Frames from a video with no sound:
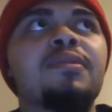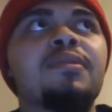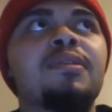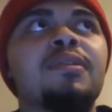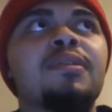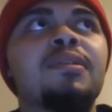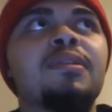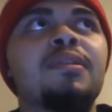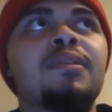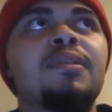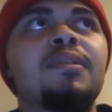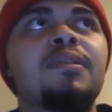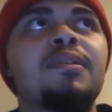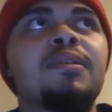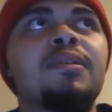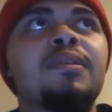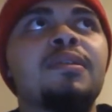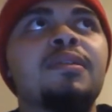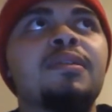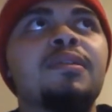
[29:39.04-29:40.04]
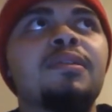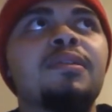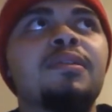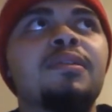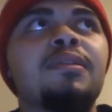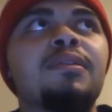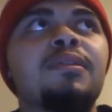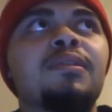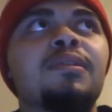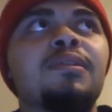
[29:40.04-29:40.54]

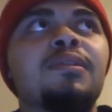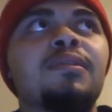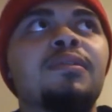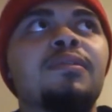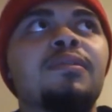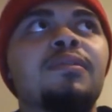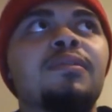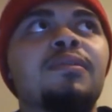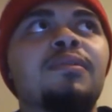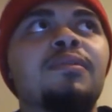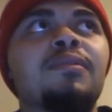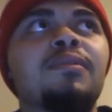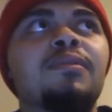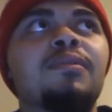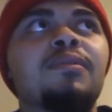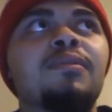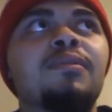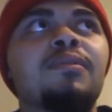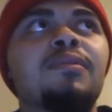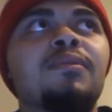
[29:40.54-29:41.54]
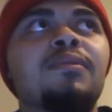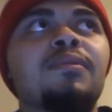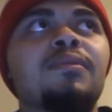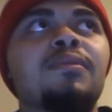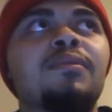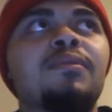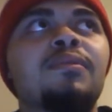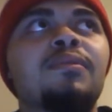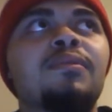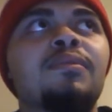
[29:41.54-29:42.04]

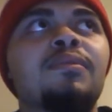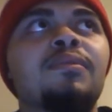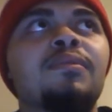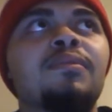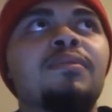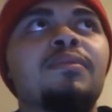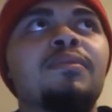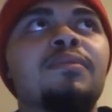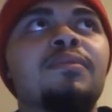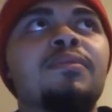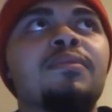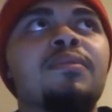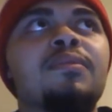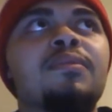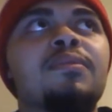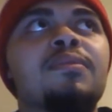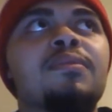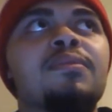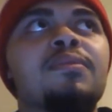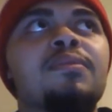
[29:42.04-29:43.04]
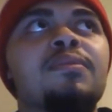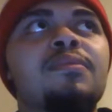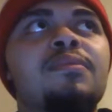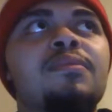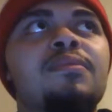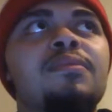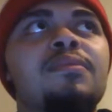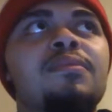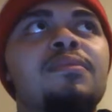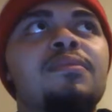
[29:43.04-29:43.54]

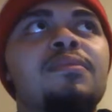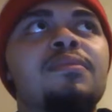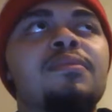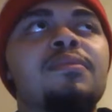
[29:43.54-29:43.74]
Nobody speaks.